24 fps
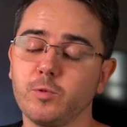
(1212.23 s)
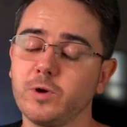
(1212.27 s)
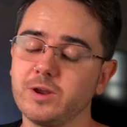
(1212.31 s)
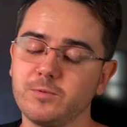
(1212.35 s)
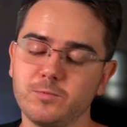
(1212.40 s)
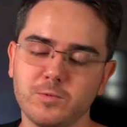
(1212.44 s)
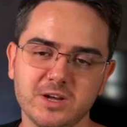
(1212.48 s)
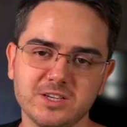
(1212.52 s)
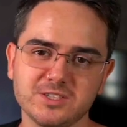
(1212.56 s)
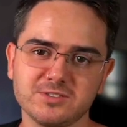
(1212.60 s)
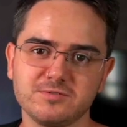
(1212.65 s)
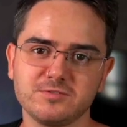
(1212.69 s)

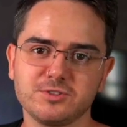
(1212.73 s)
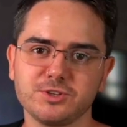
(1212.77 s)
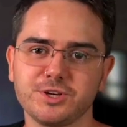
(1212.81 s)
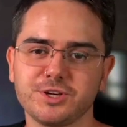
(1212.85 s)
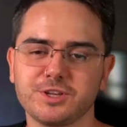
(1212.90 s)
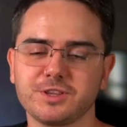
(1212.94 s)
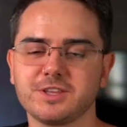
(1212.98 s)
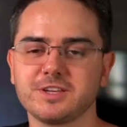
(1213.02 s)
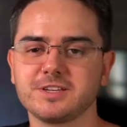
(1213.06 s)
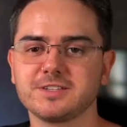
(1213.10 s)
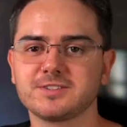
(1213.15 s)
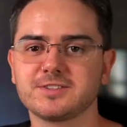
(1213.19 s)
weird ways of
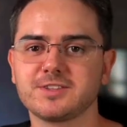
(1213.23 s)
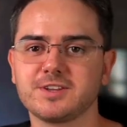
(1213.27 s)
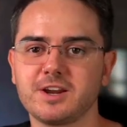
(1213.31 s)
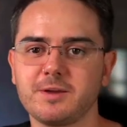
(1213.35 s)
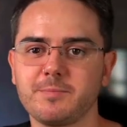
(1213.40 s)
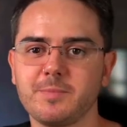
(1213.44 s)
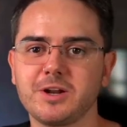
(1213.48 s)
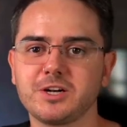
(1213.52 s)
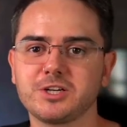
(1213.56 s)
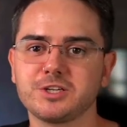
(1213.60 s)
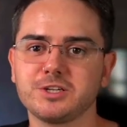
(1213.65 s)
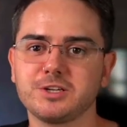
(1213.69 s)
doing things that I
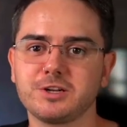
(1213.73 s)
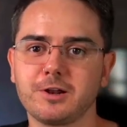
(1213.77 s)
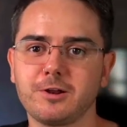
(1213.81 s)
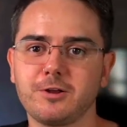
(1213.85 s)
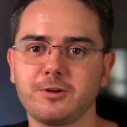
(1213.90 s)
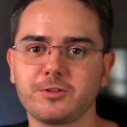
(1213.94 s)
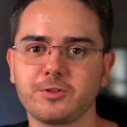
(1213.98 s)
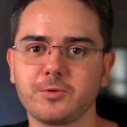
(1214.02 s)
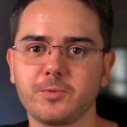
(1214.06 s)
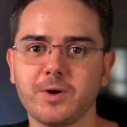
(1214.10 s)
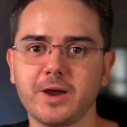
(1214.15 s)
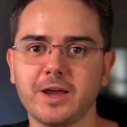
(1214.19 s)
mentioned
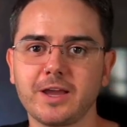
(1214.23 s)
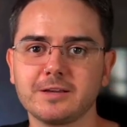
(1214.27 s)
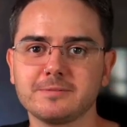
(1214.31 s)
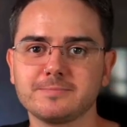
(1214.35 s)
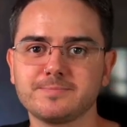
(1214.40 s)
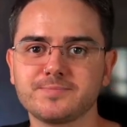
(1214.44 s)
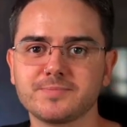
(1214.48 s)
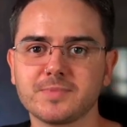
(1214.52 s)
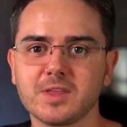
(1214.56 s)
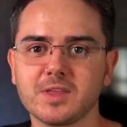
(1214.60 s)
along the way.